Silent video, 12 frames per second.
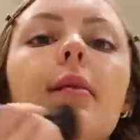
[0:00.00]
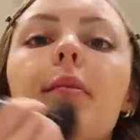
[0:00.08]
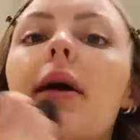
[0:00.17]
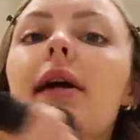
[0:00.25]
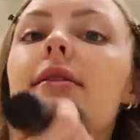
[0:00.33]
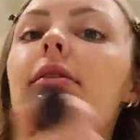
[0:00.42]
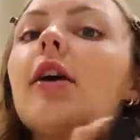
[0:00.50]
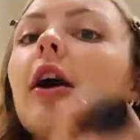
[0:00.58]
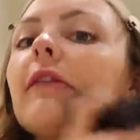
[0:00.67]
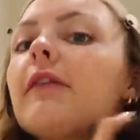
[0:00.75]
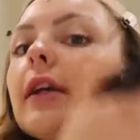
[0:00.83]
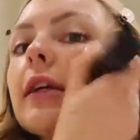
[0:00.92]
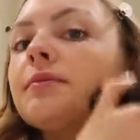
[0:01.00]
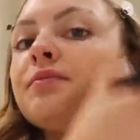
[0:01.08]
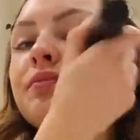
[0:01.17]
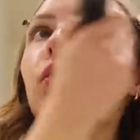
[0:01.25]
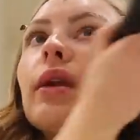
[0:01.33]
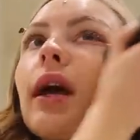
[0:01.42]
Press Coffee.
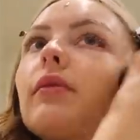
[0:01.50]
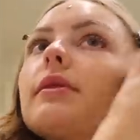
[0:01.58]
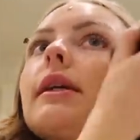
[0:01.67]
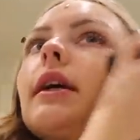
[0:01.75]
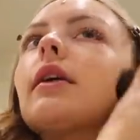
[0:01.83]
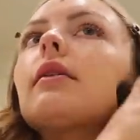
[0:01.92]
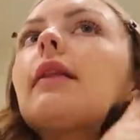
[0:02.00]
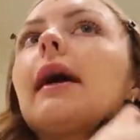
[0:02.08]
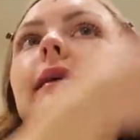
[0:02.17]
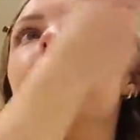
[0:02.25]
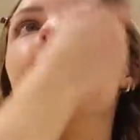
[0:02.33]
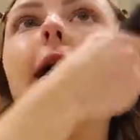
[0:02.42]
When I was here last